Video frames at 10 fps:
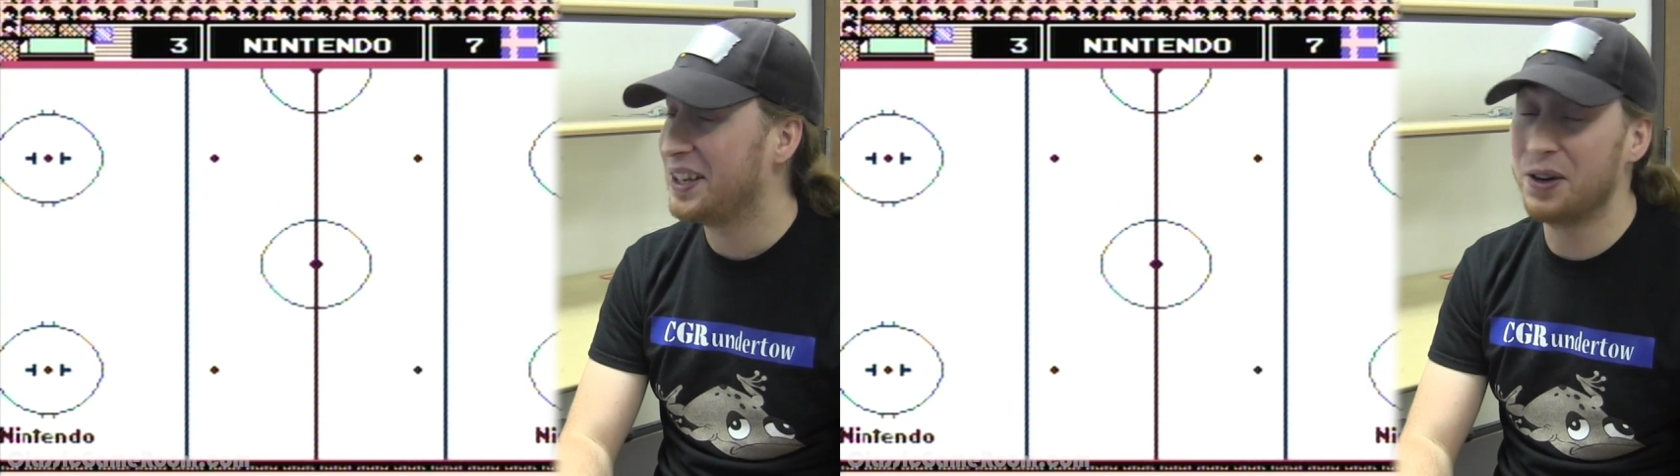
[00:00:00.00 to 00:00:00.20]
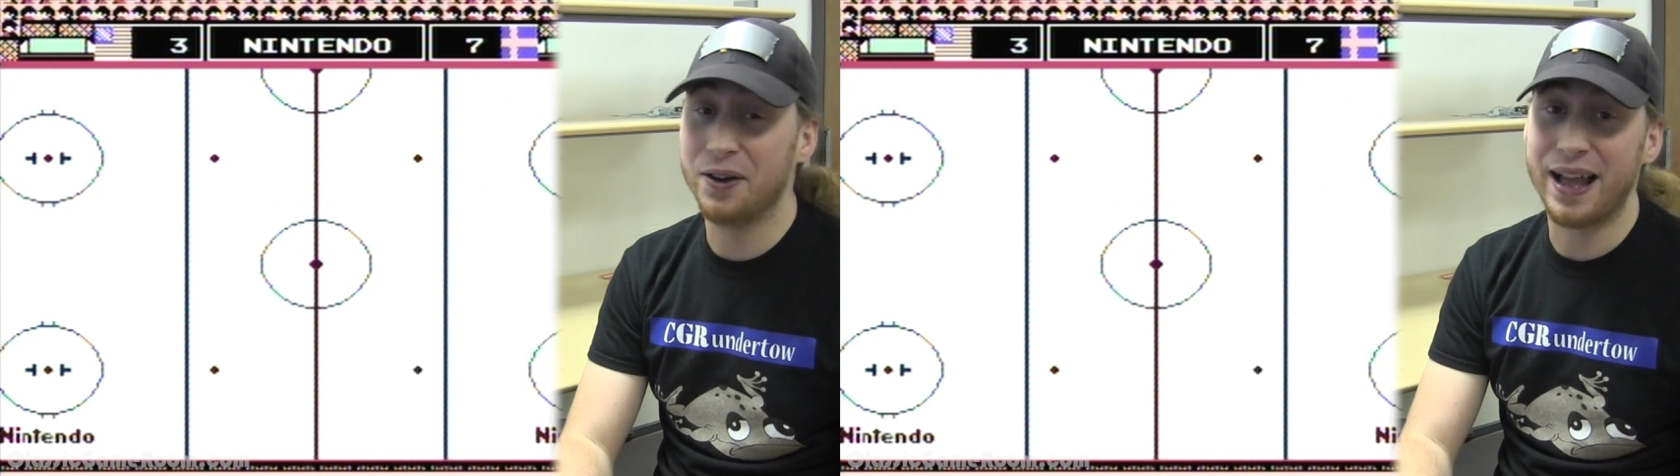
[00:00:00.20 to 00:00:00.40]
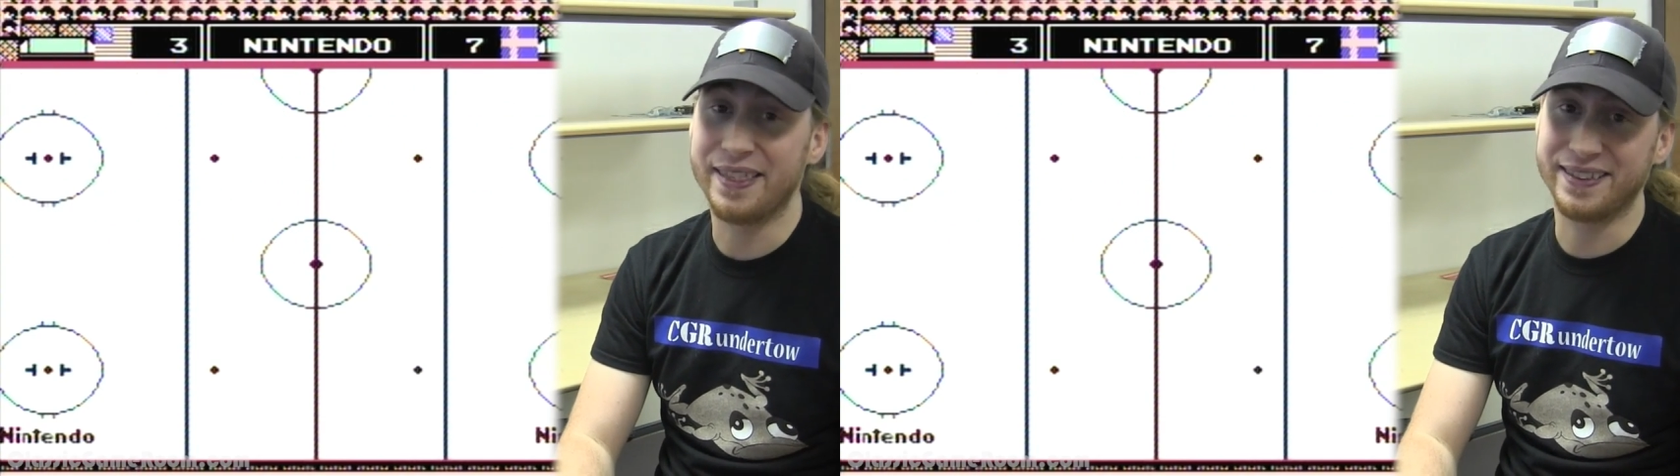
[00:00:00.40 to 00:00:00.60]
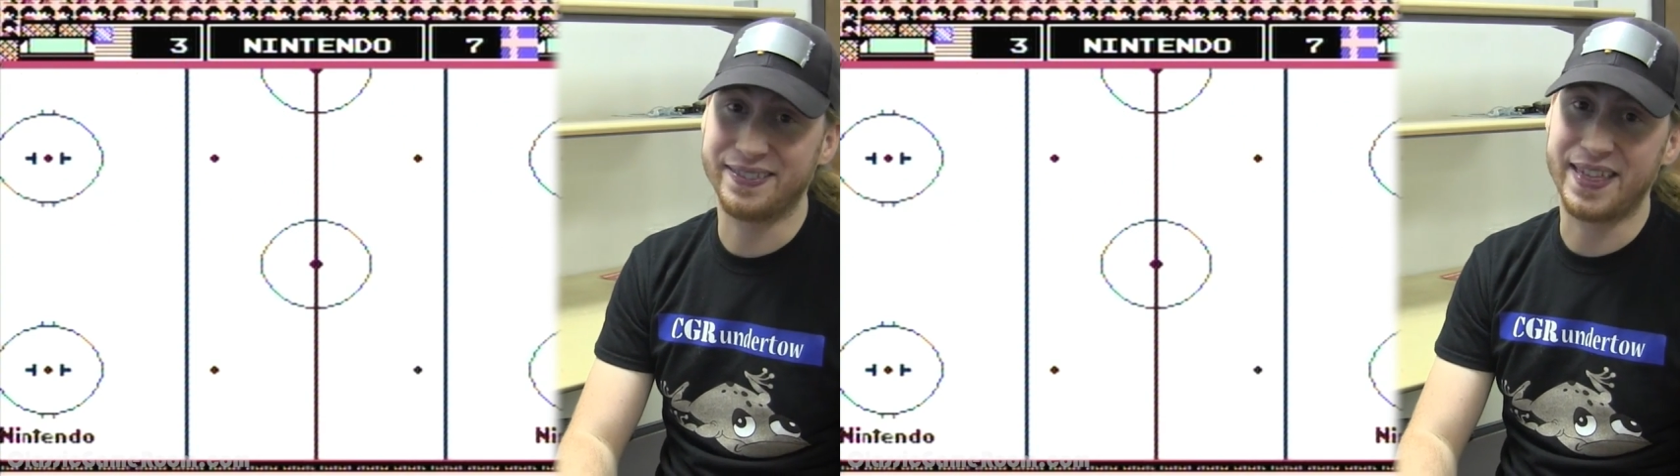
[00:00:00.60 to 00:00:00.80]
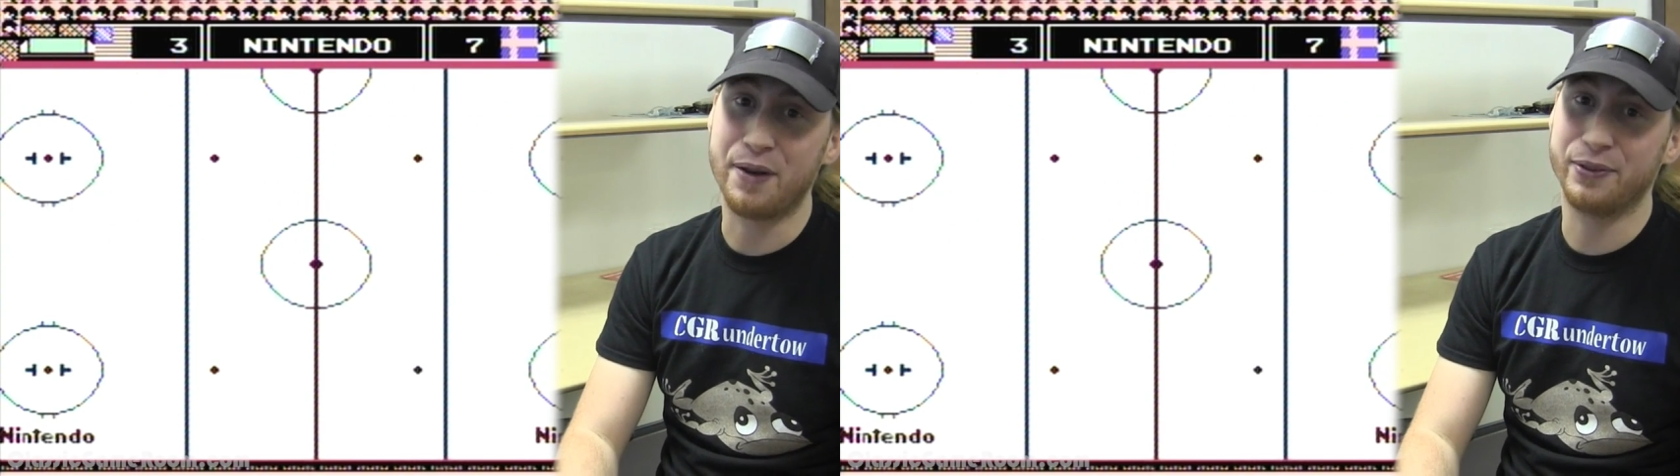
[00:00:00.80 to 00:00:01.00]
You know,
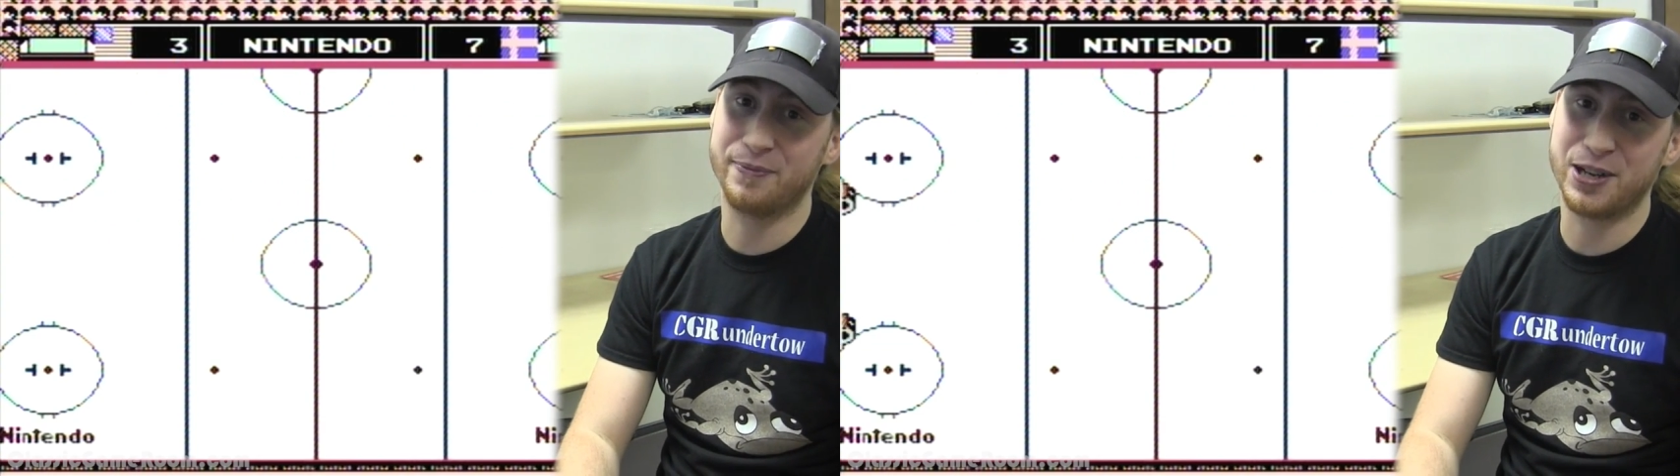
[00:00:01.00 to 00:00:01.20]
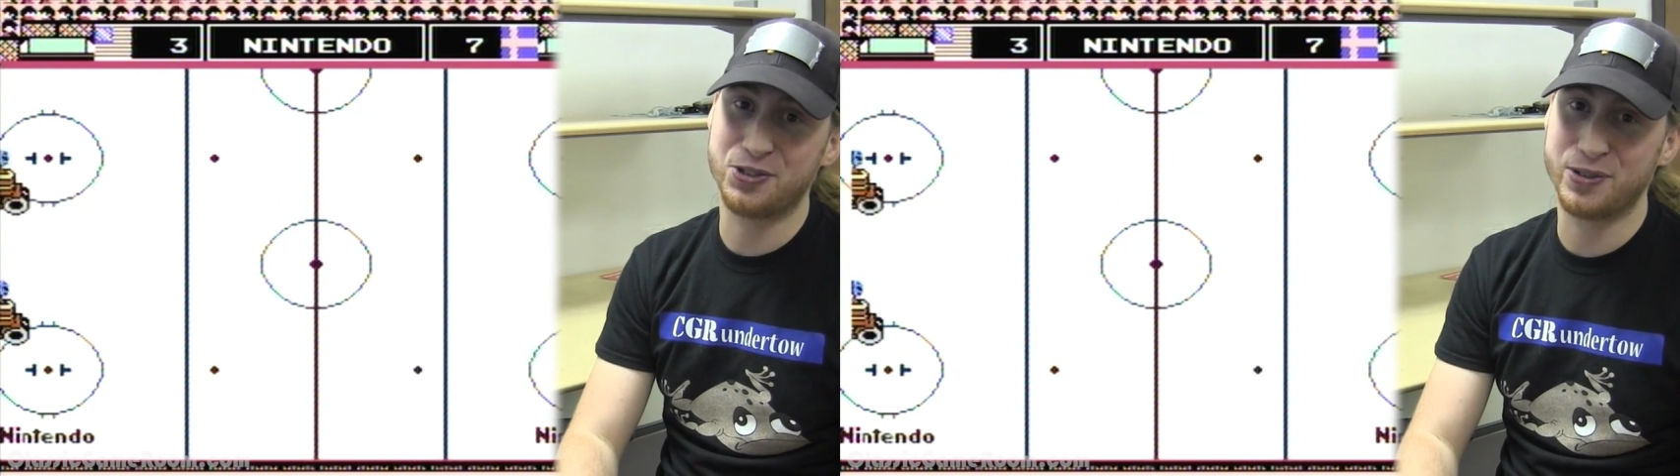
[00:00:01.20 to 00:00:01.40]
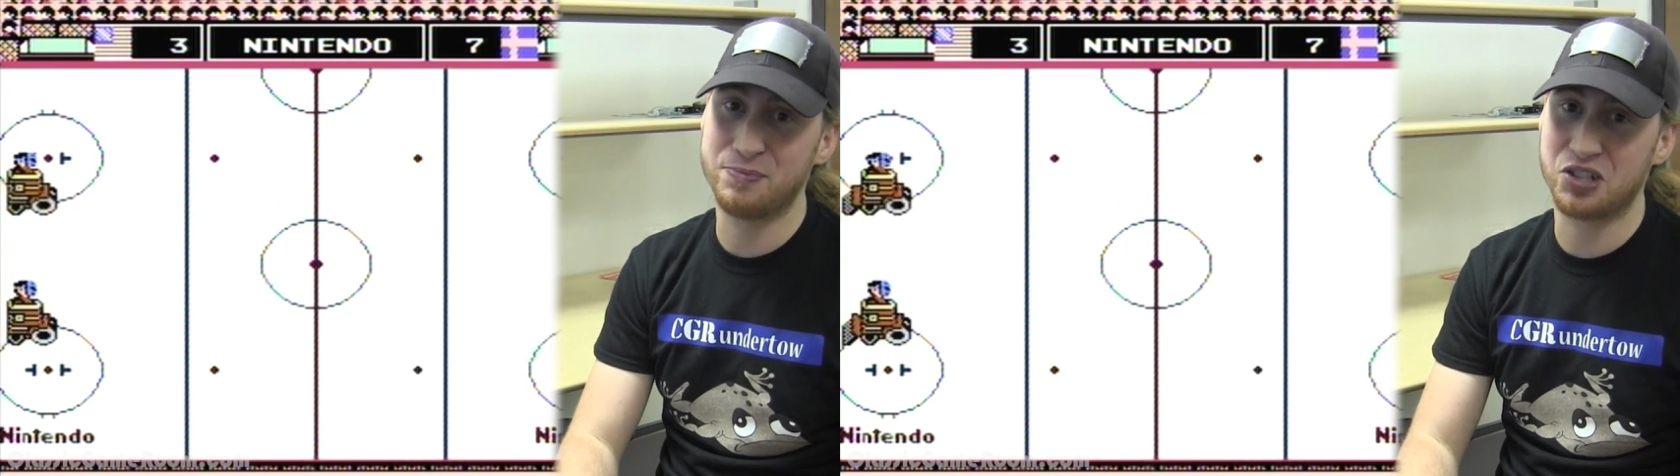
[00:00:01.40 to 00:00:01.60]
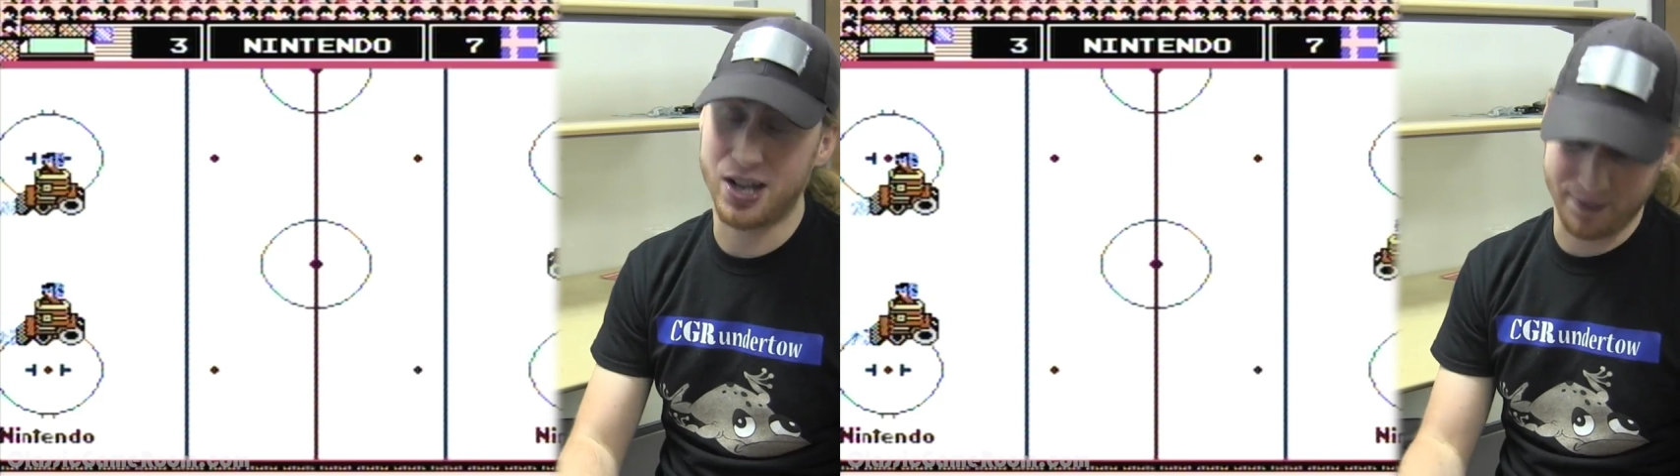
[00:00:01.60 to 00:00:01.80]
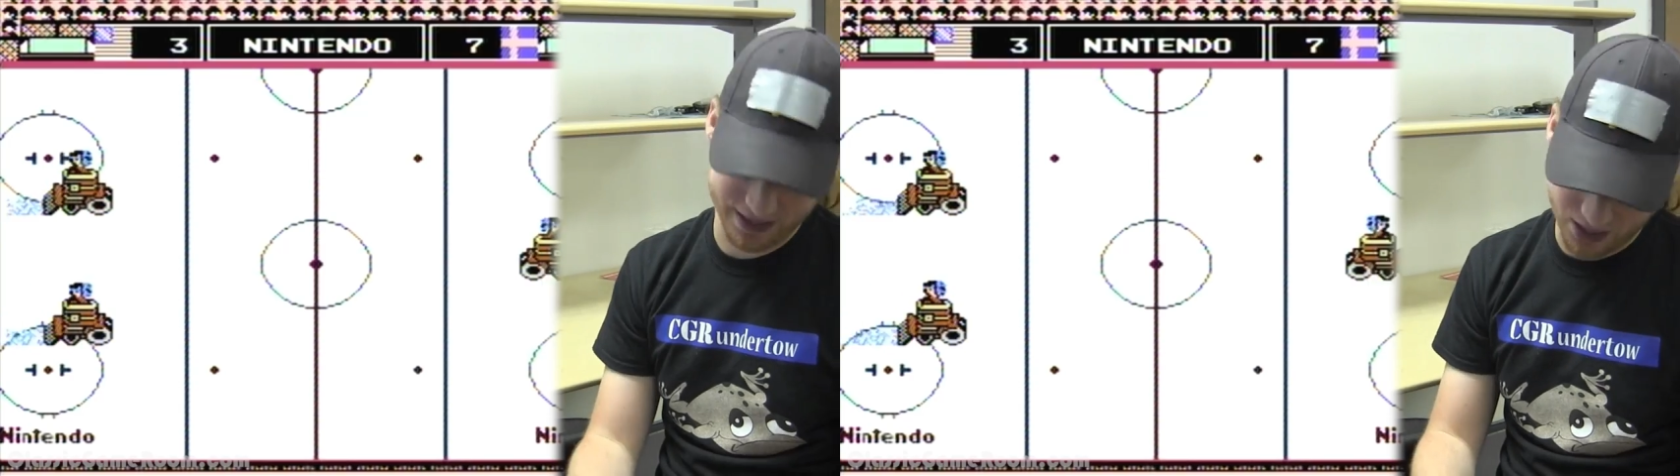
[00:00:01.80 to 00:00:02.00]
that was my dream job.